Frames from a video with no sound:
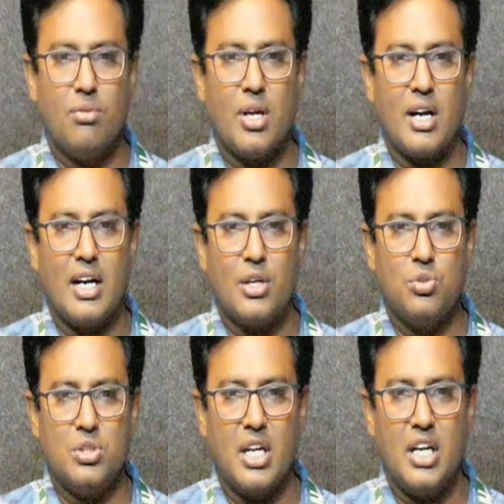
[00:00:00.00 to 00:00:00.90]
we are not
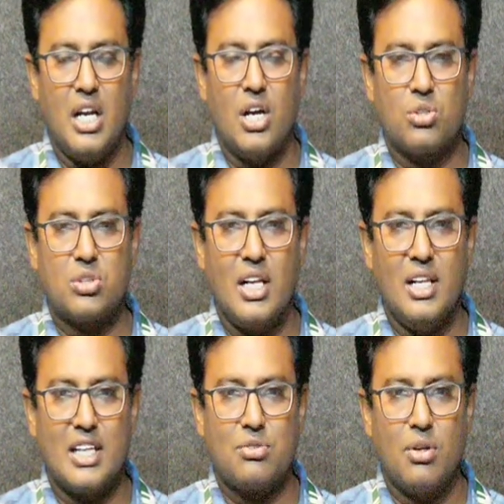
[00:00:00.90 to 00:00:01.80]
using any layout style,
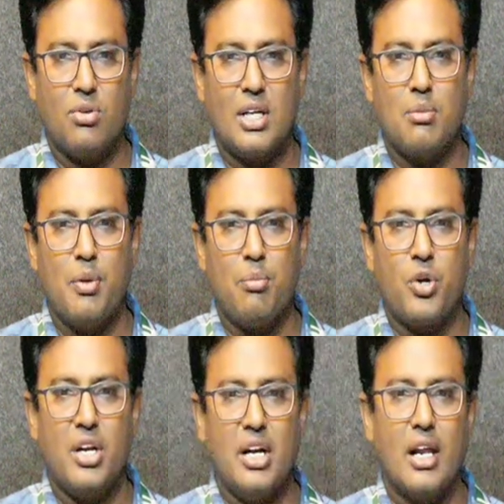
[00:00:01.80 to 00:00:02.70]
that is why we are simply
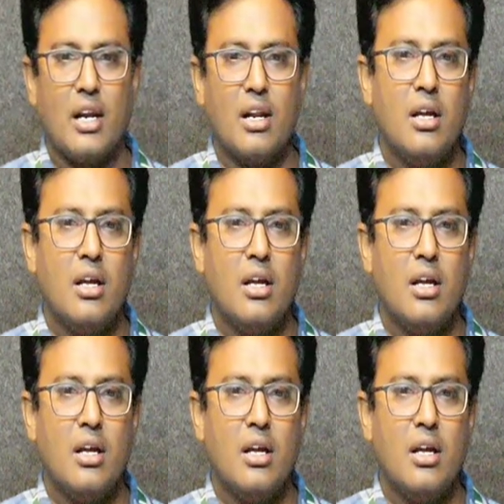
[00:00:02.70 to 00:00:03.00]
putting null.